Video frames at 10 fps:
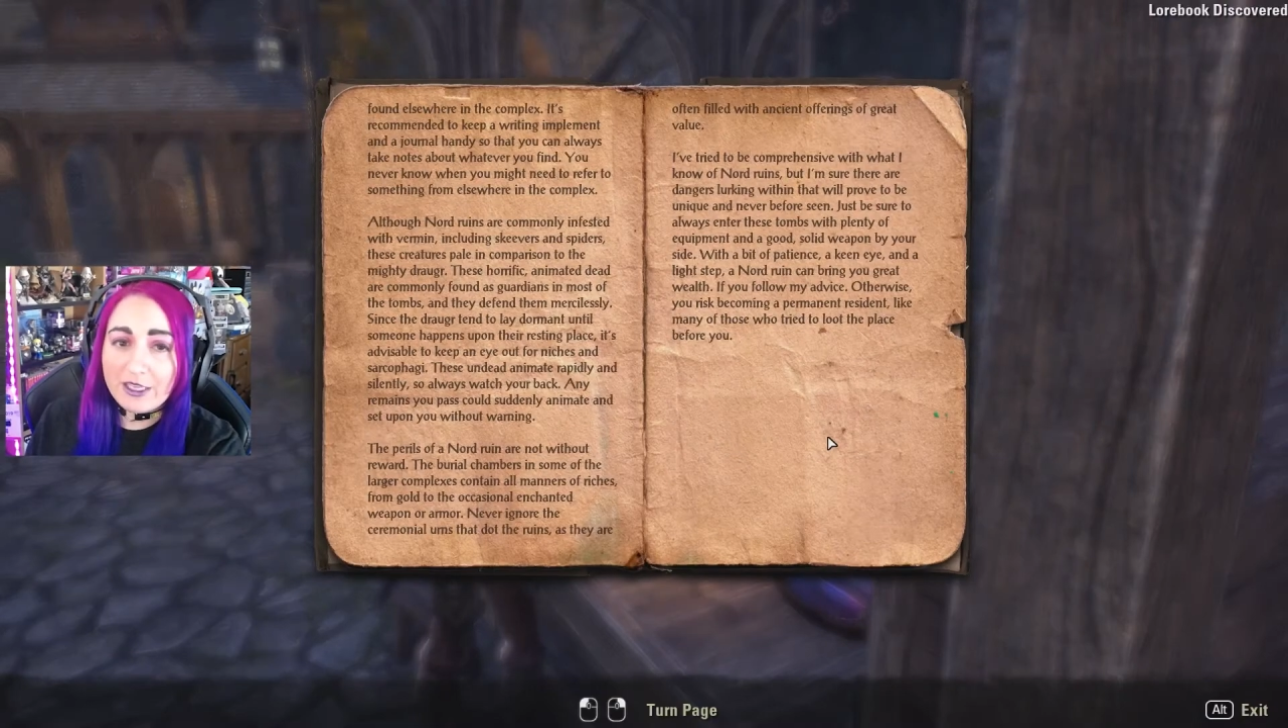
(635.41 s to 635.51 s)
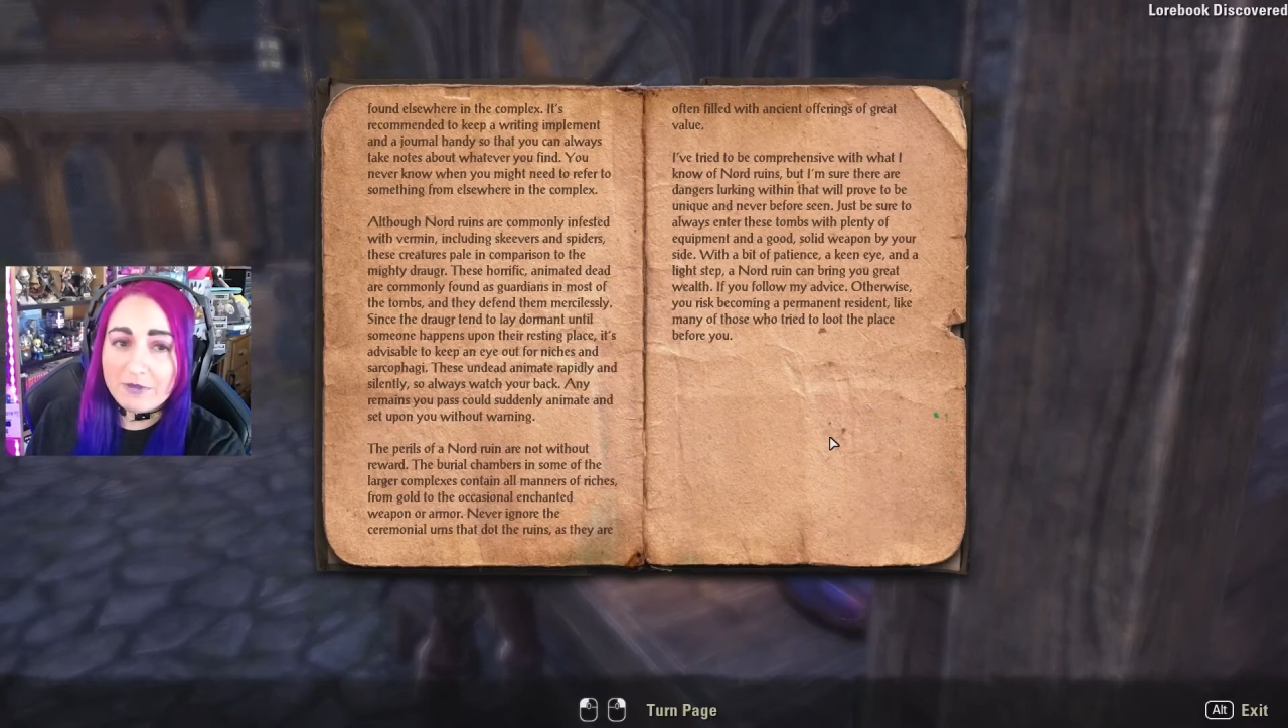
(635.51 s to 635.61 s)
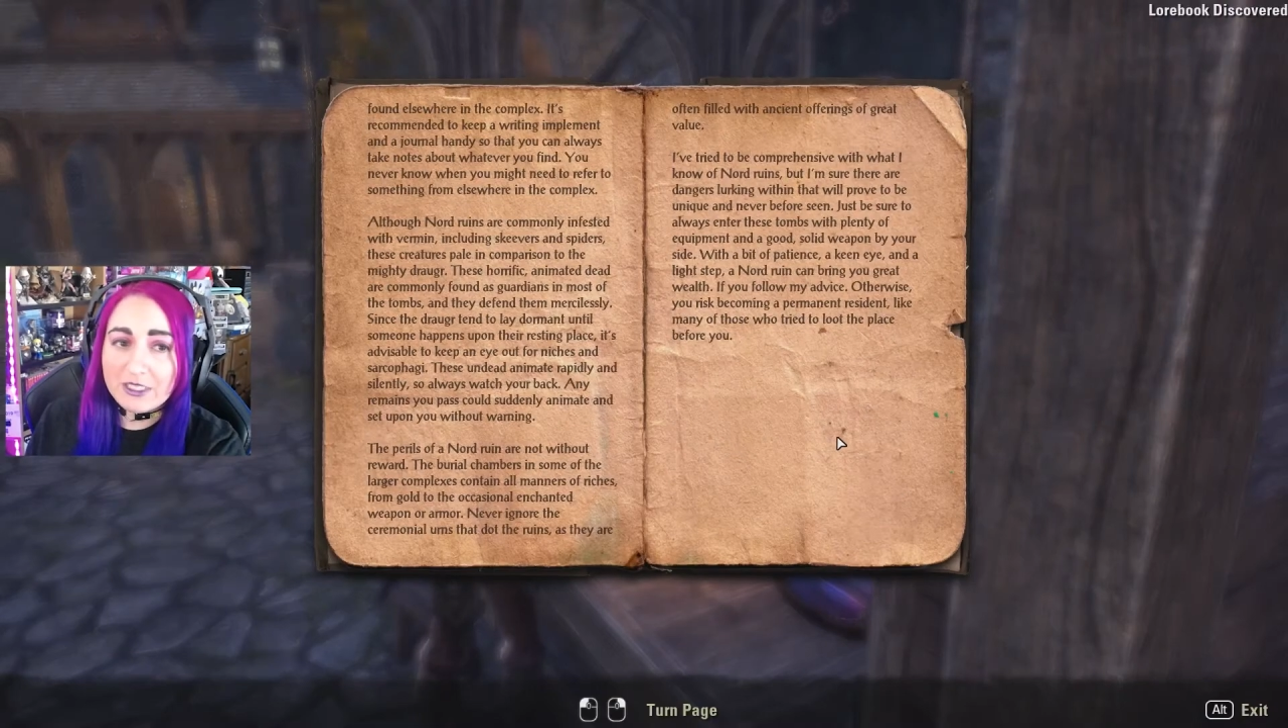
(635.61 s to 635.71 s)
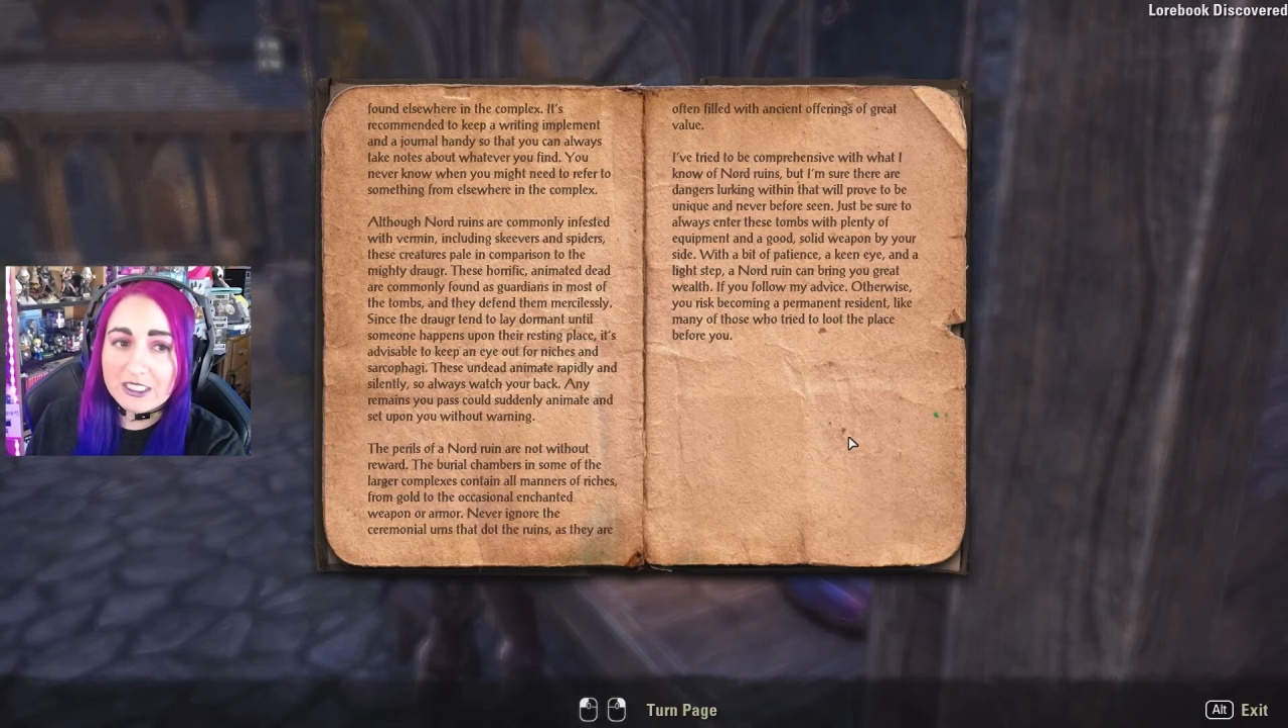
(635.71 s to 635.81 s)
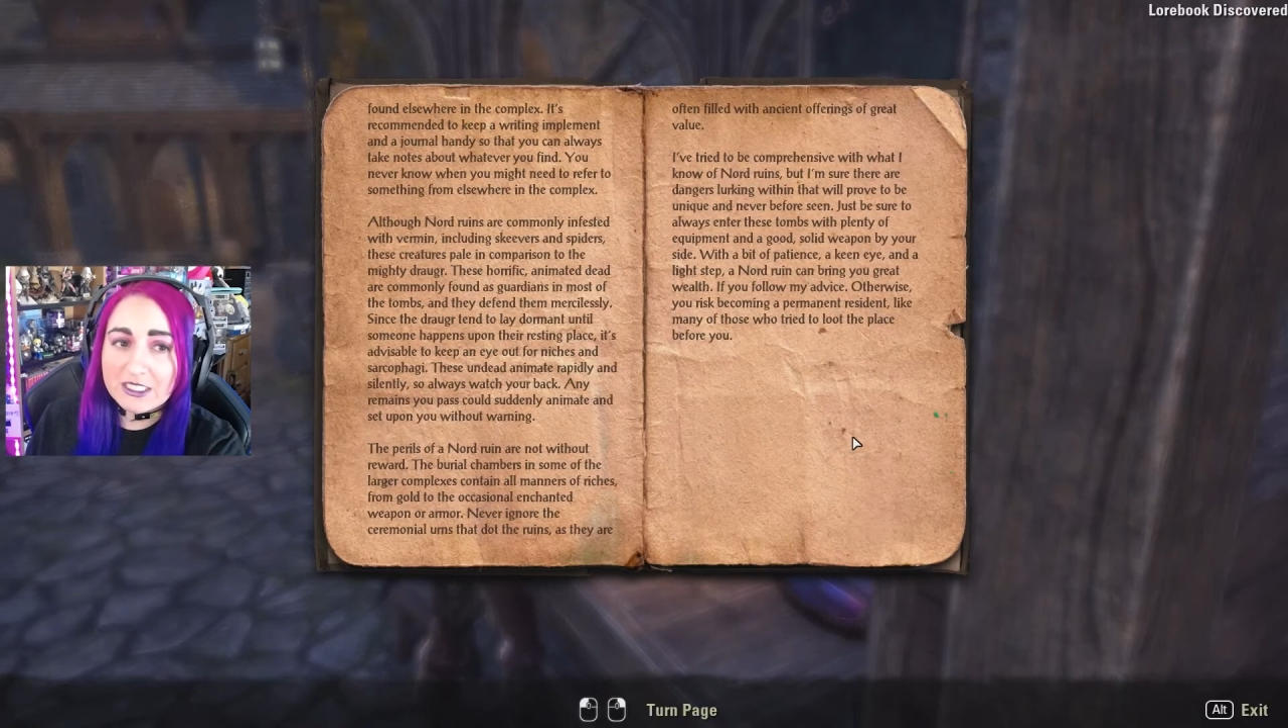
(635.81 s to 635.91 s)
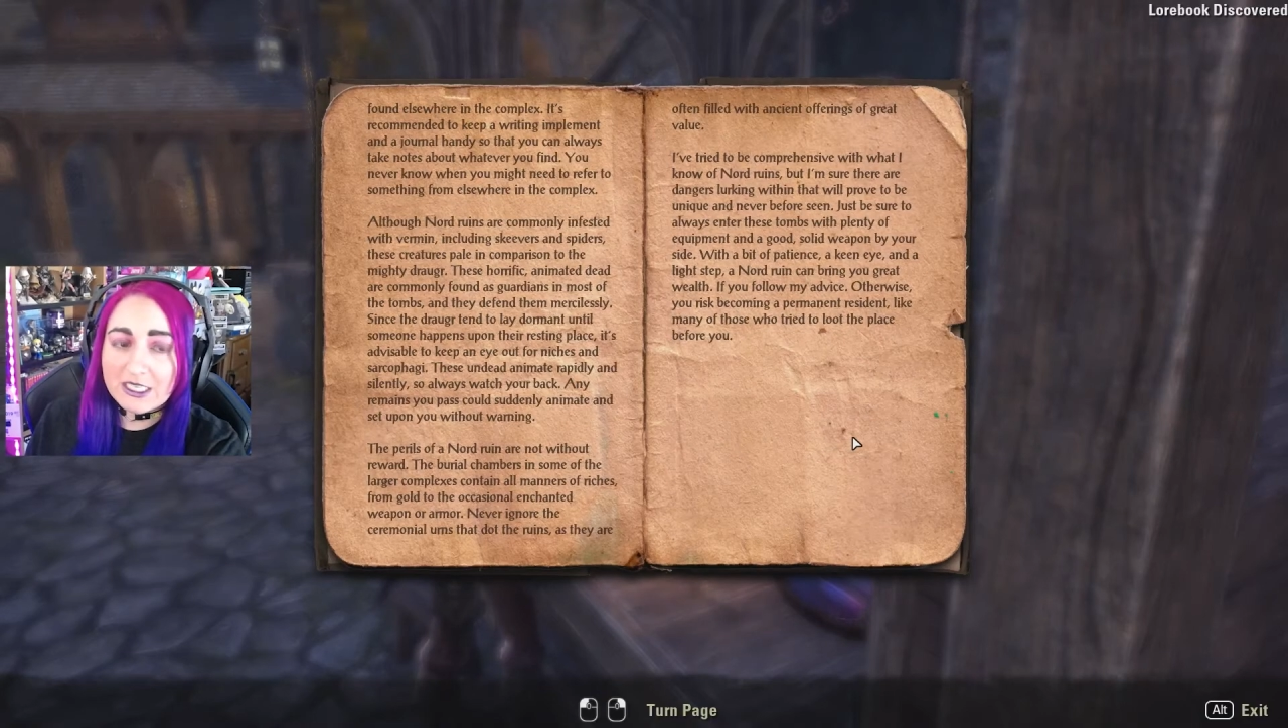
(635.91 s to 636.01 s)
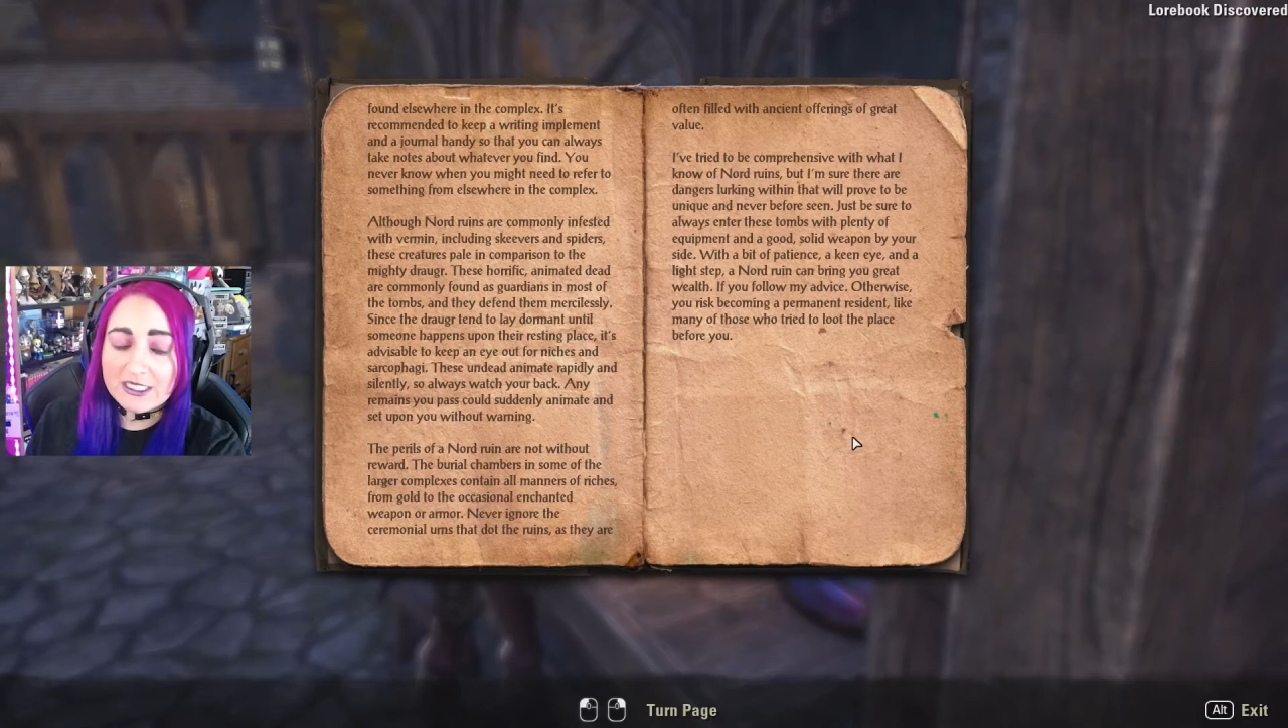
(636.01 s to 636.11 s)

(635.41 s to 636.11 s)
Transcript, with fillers: them is